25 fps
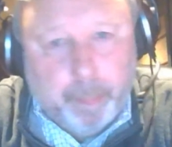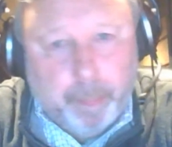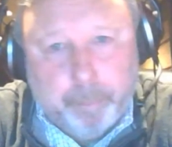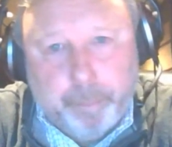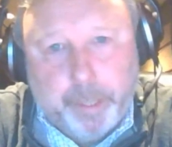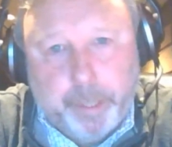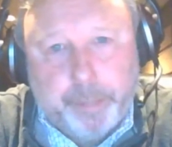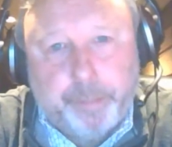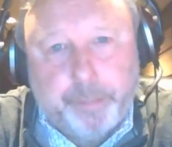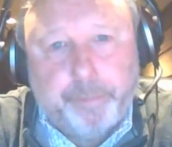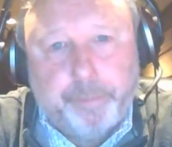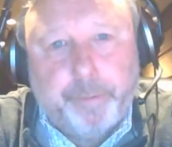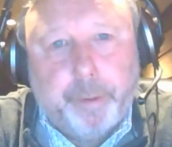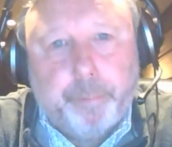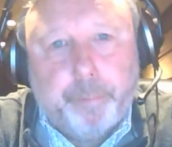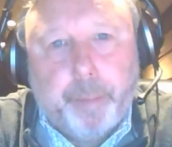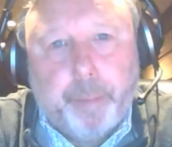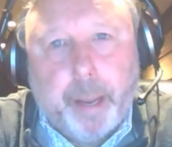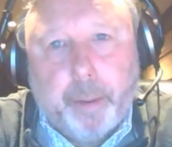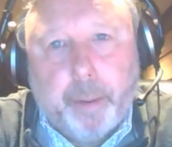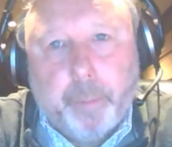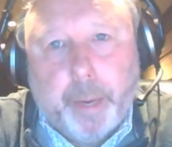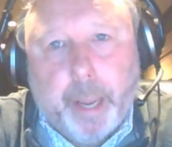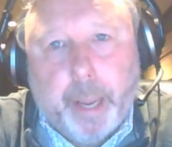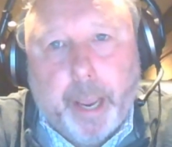piece of
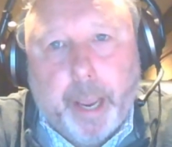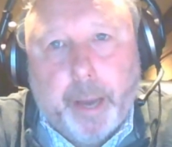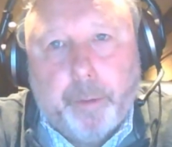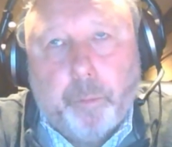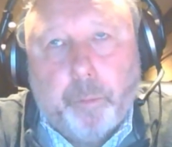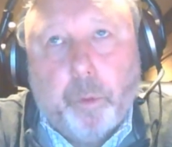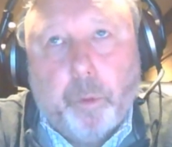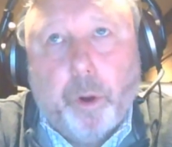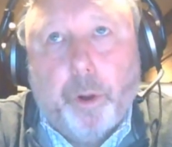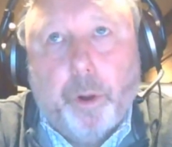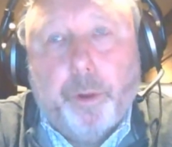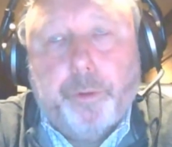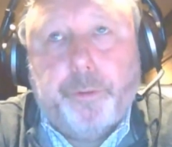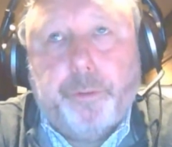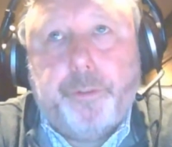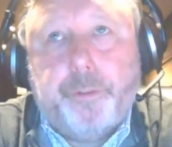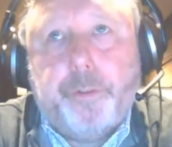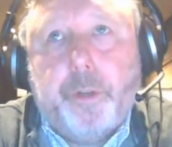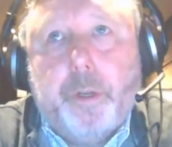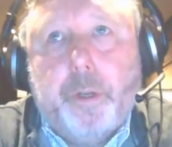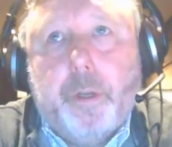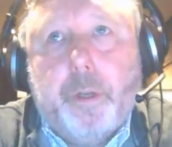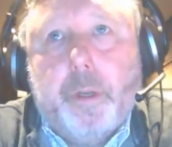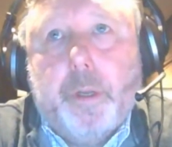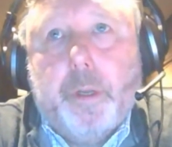feedback we had was
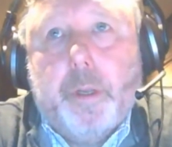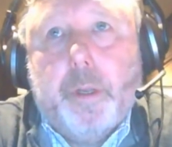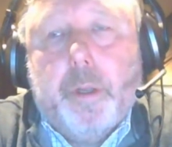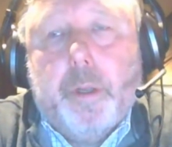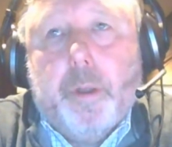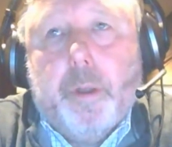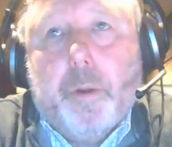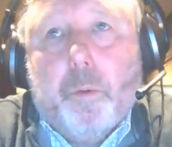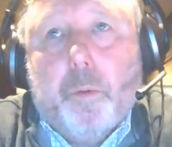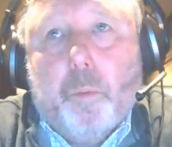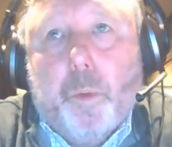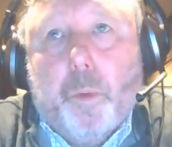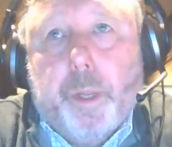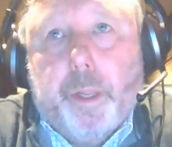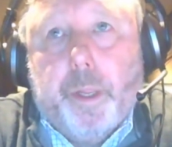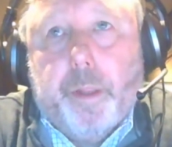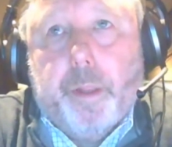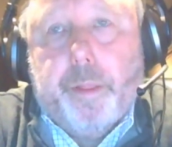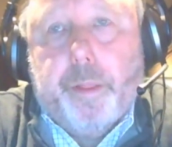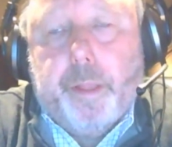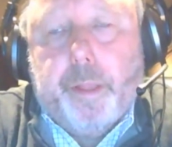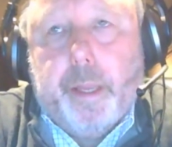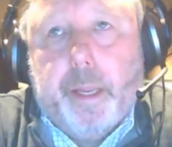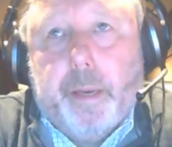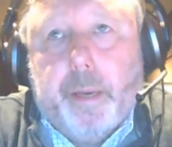
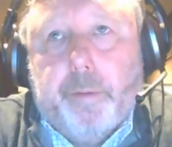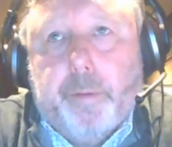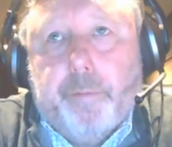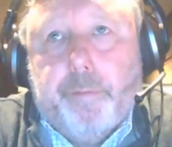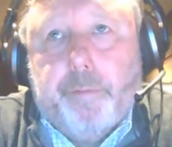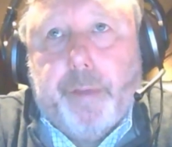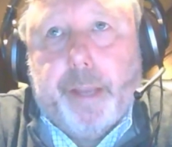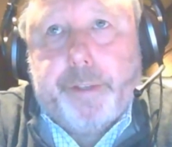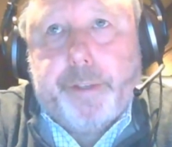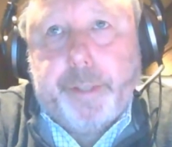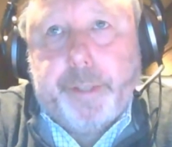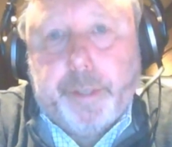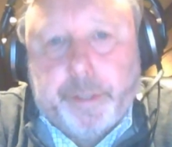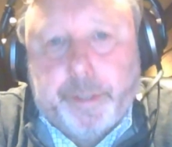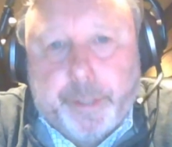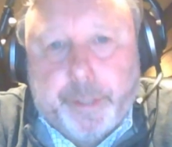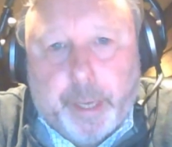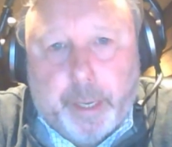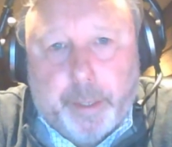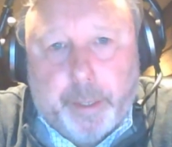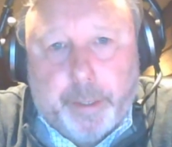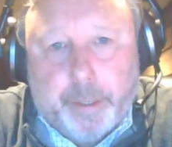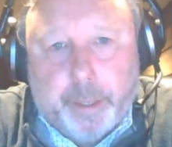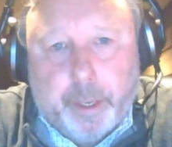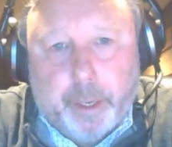with Investor
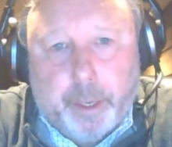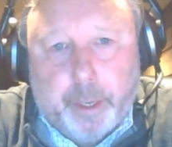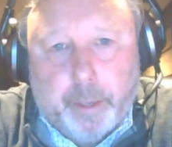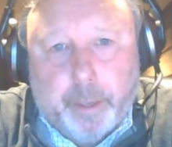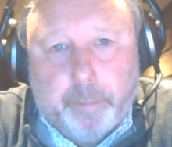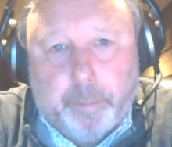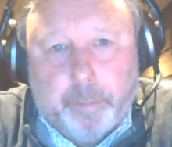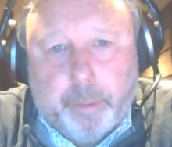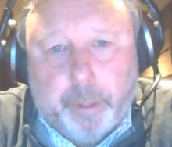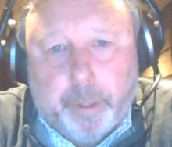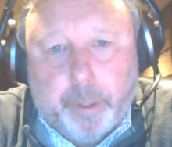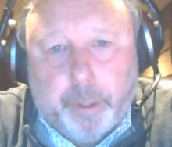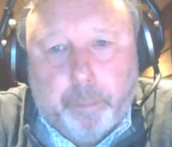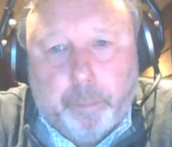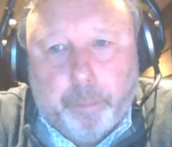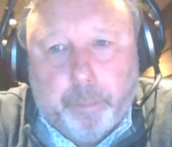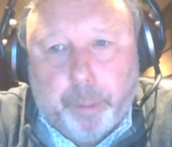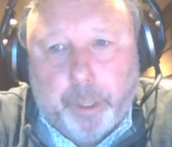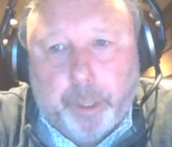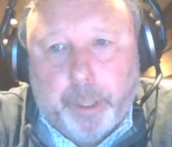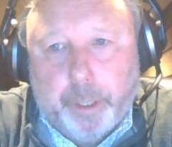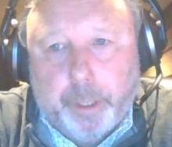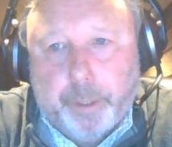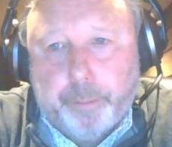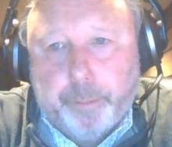Center,
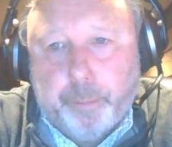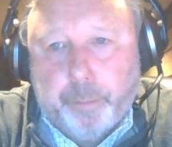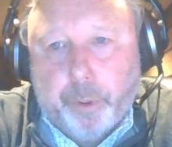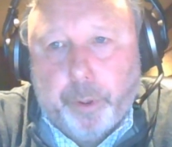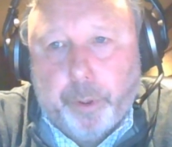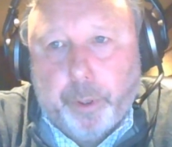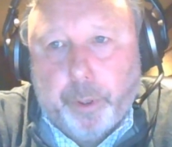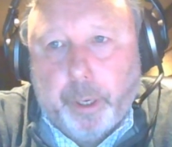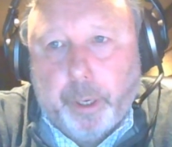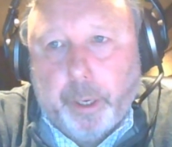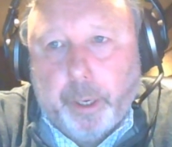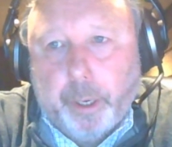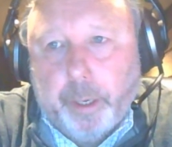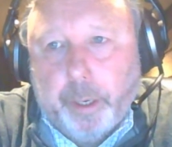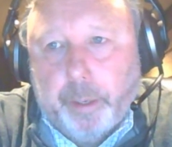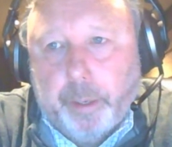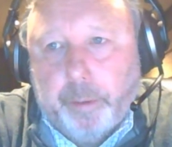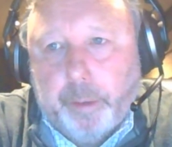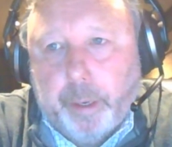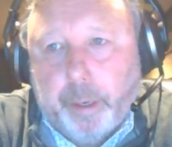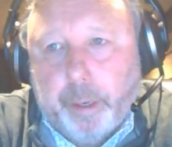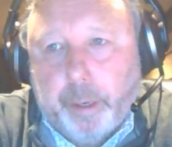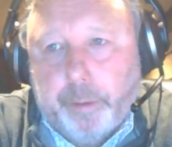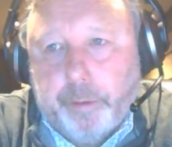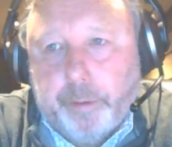please put a
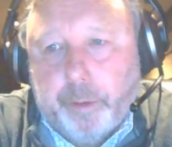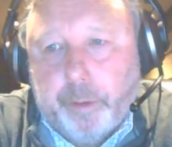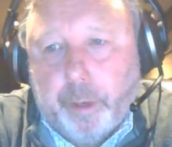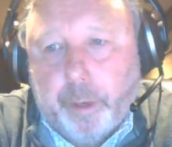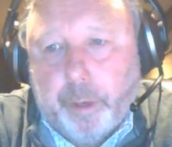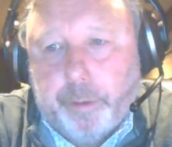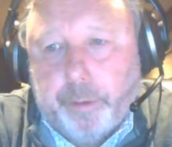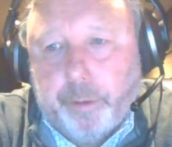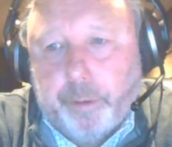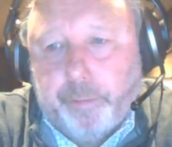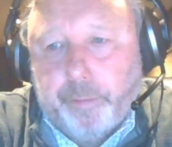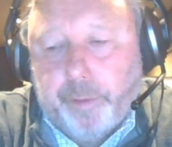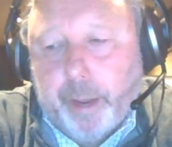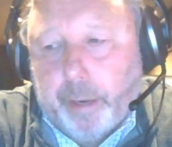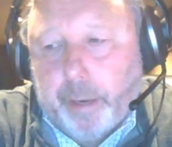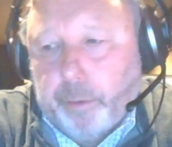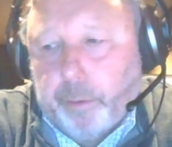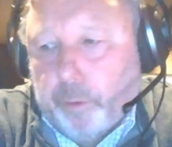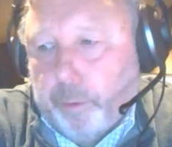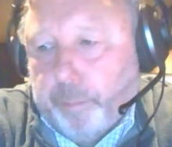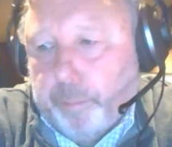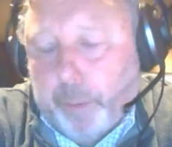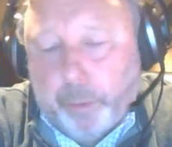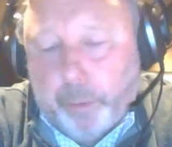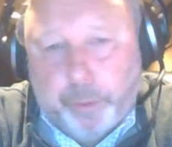two-factor or
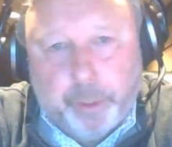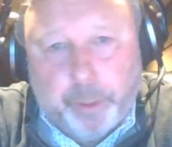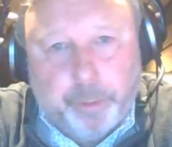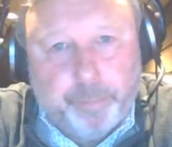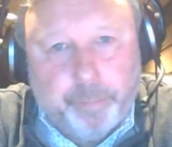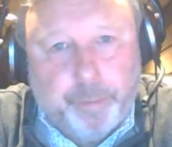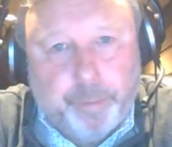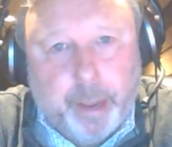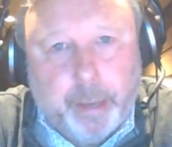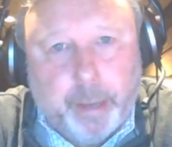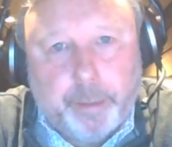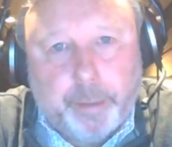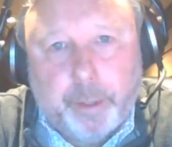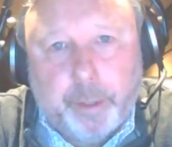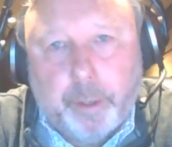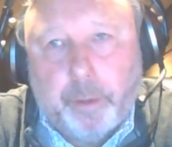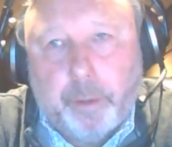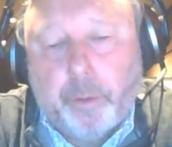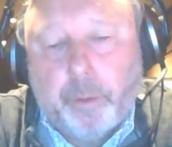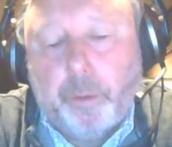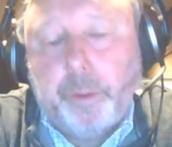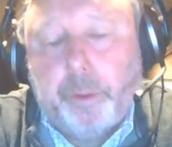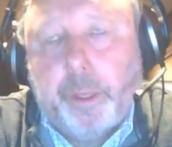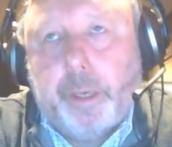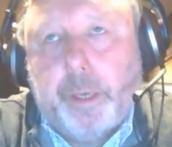multi-factor
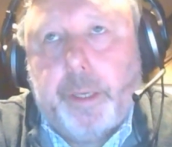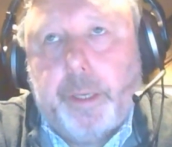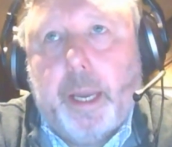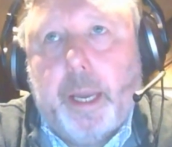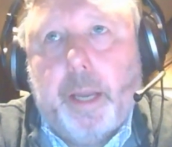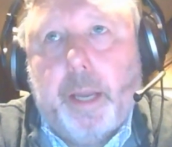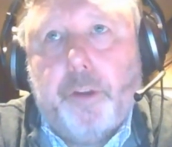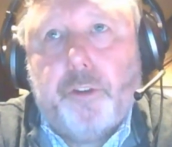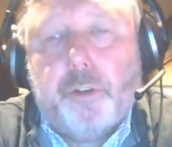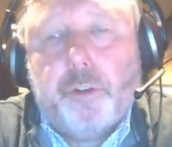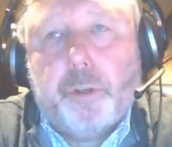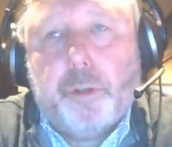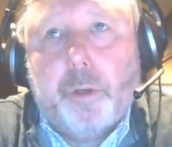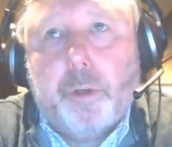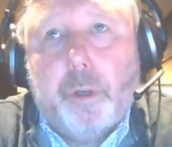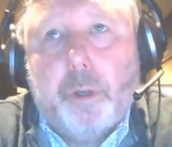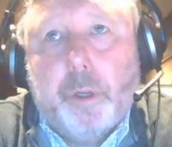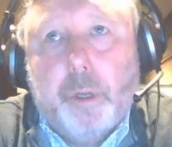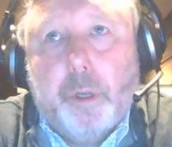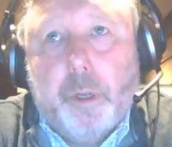authentication